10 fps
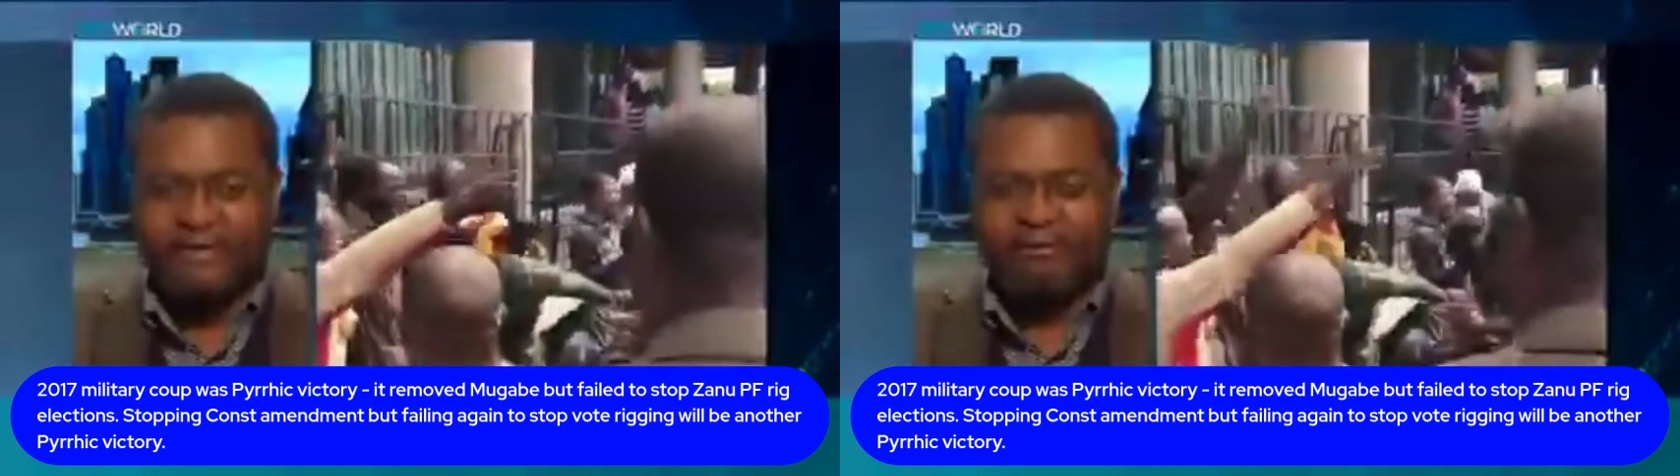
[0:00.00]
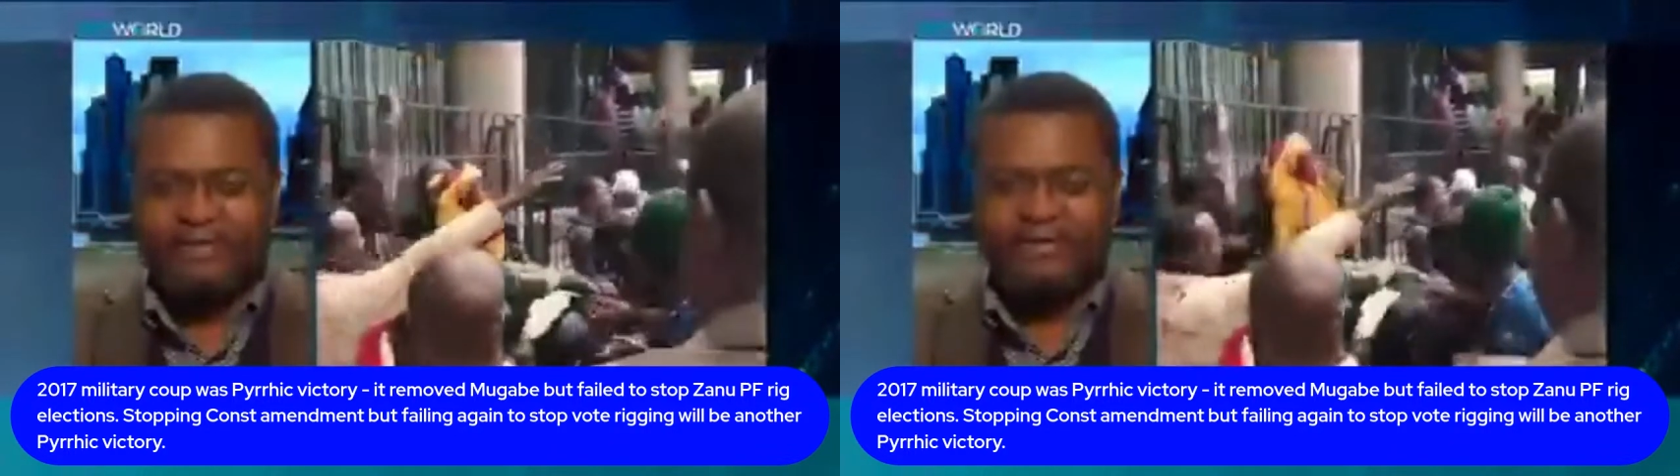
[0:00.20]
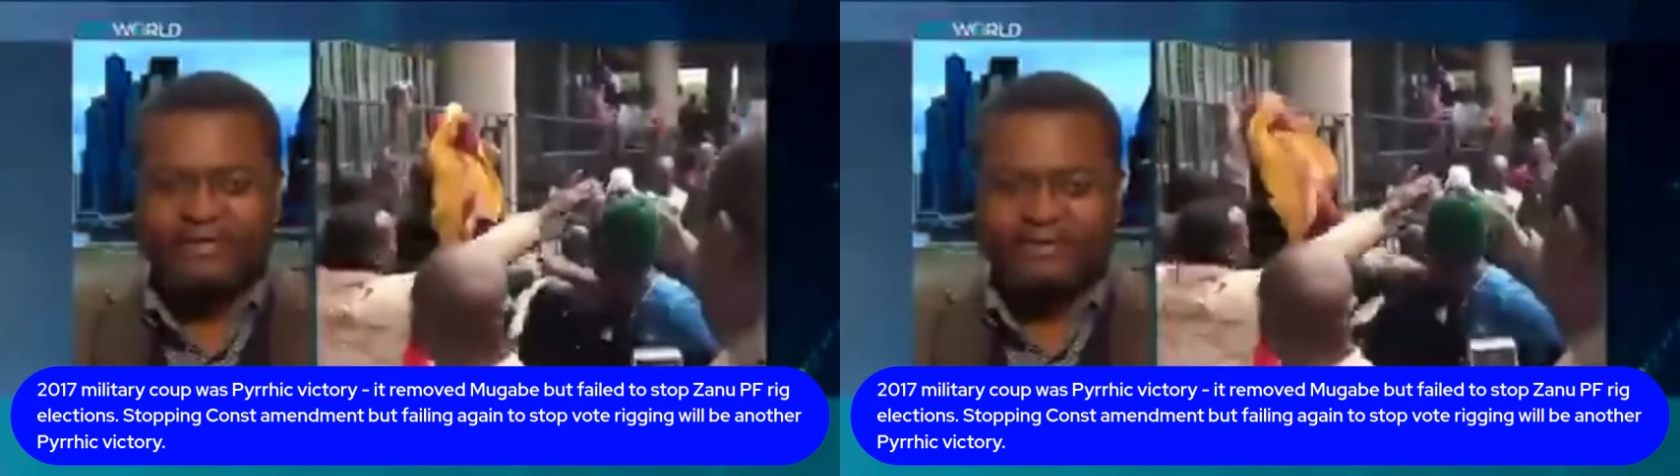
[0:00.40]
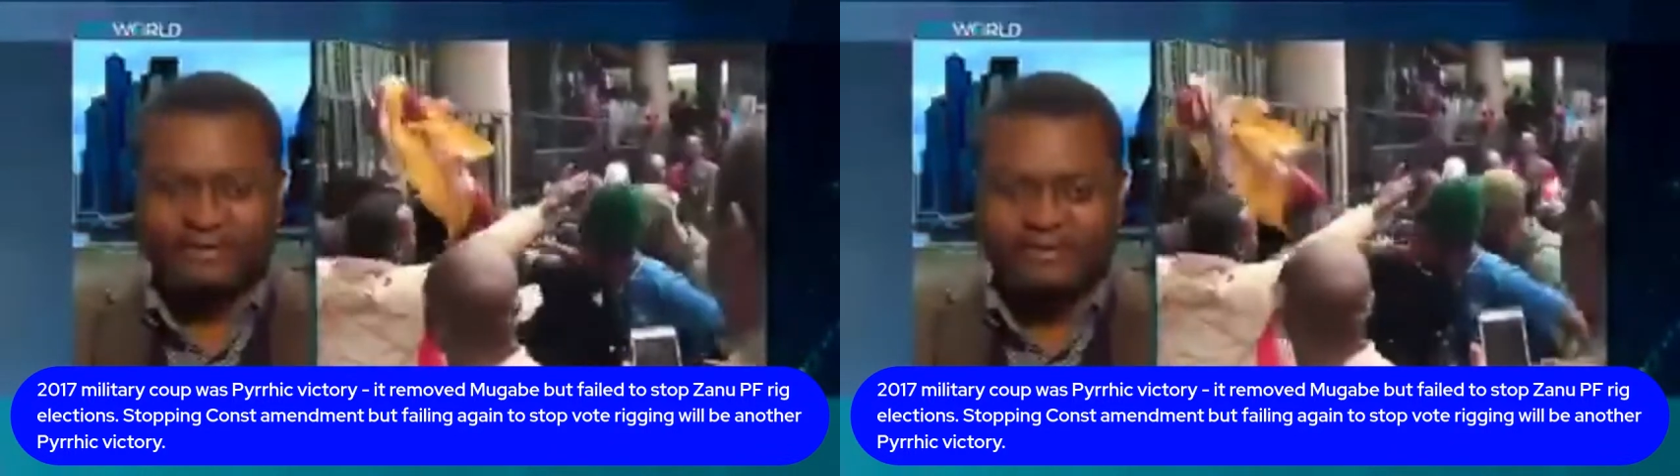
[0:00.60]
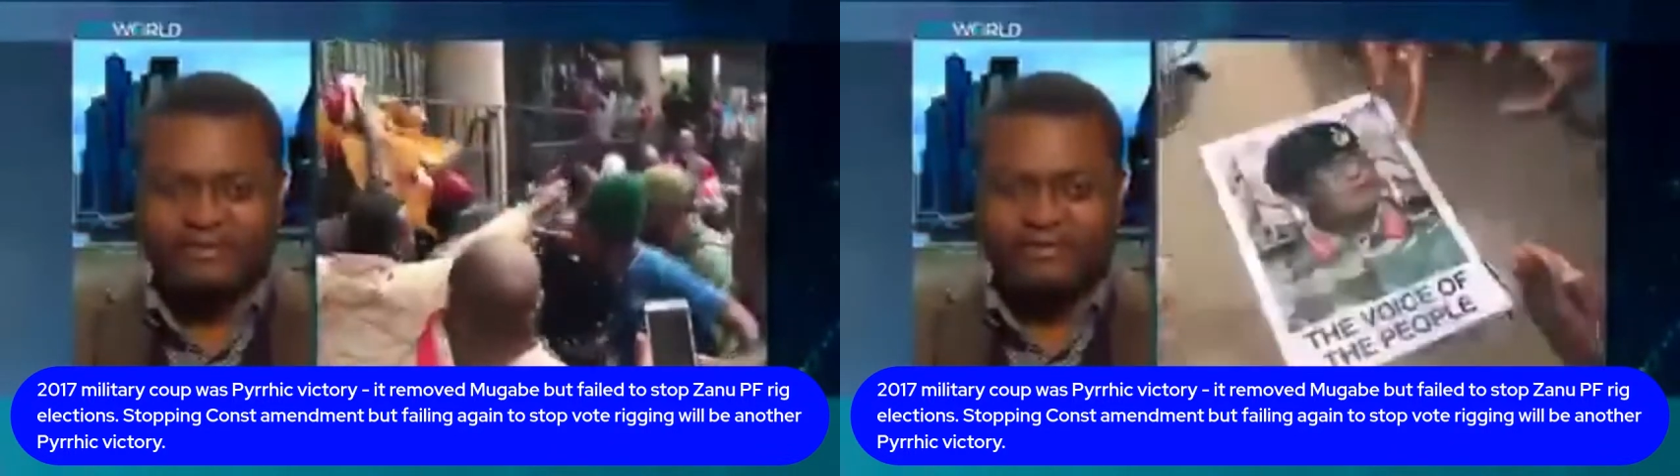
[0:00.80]
But there is
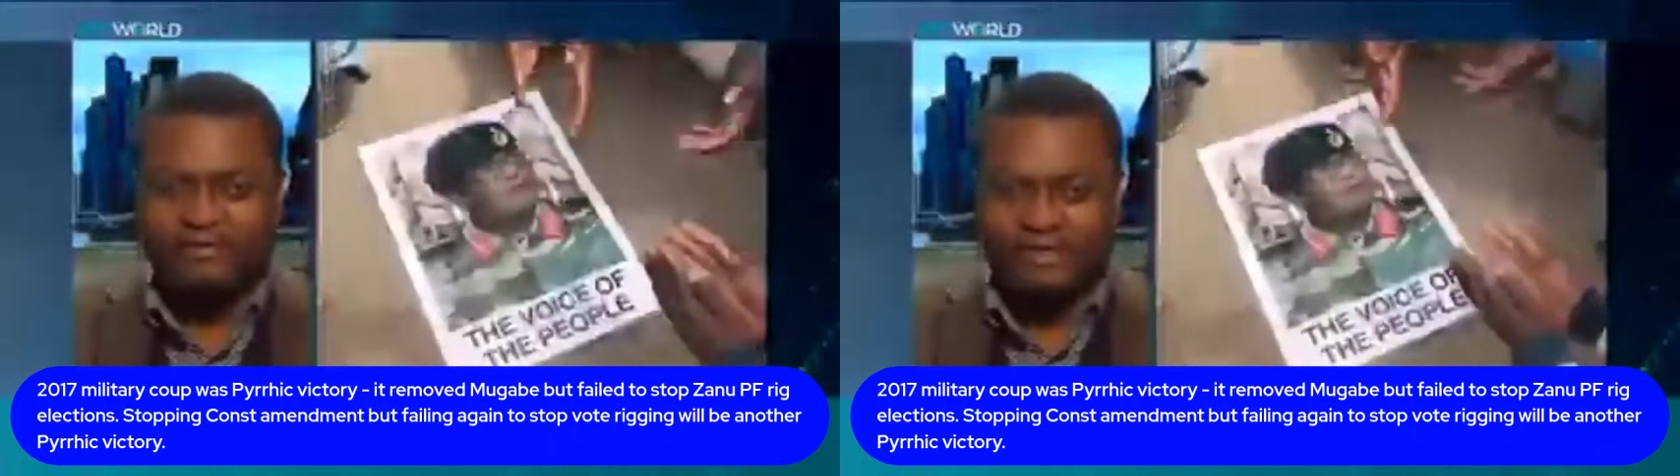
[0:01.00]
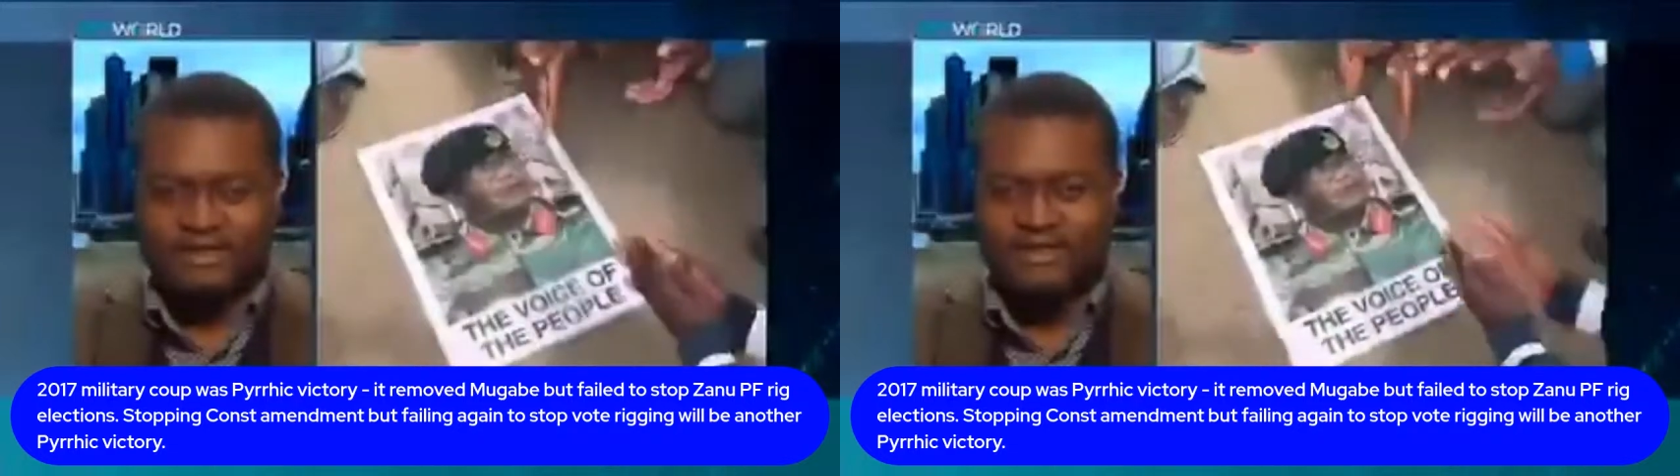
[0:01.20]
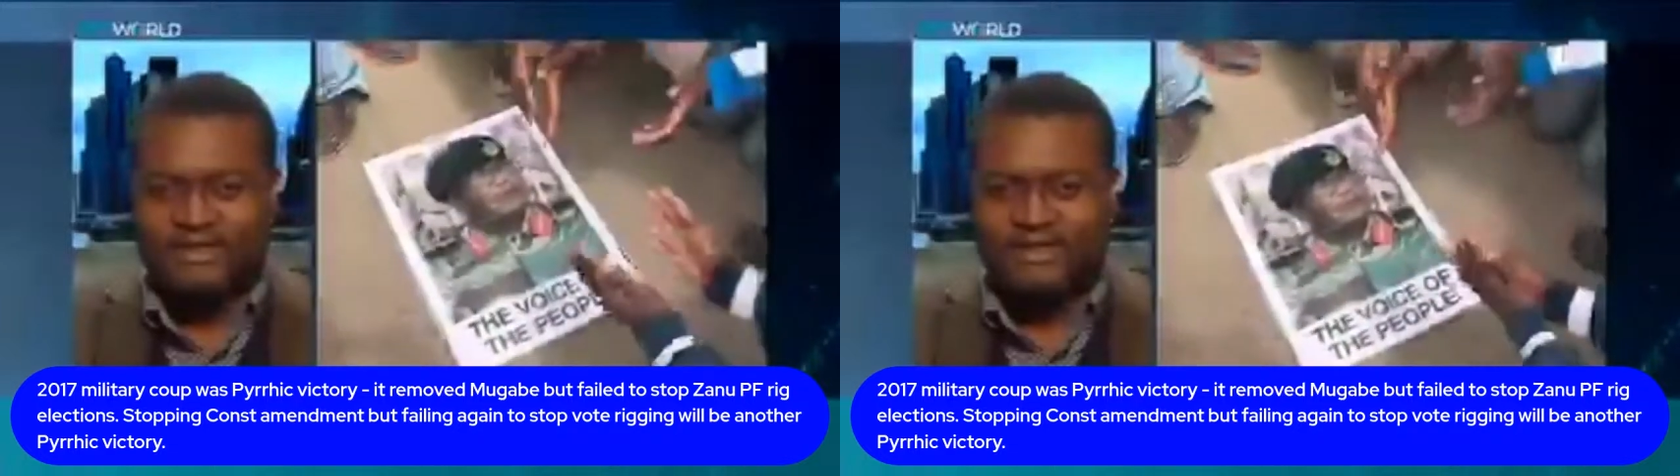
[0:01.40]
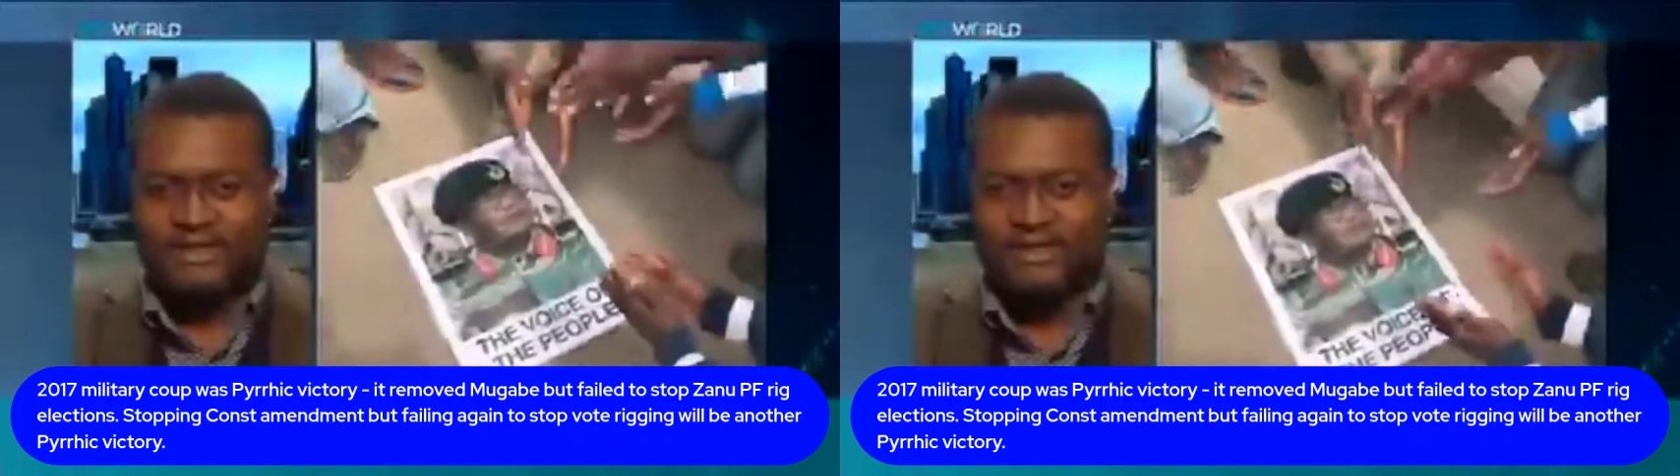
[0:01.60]
also the risk